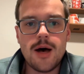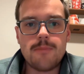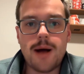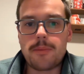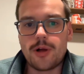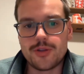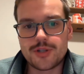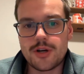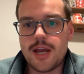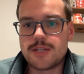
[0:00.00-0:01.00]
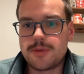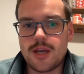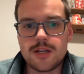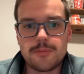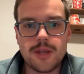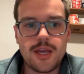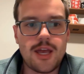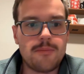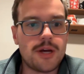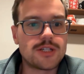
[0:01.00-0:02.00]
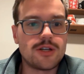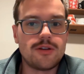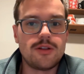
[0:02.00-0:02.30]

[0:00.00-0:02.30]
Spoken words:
Pop culture has begun to play a much